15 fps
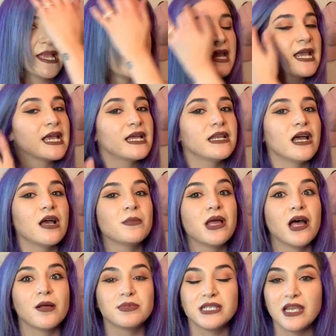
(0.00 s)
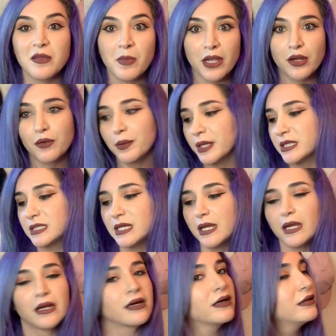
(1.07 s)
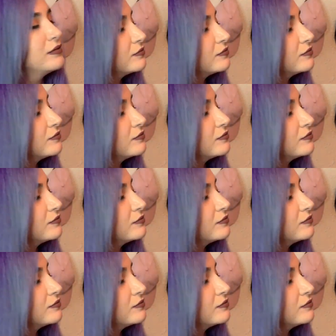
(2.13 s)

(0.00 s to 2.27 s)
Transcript: and help tame my crazy hair.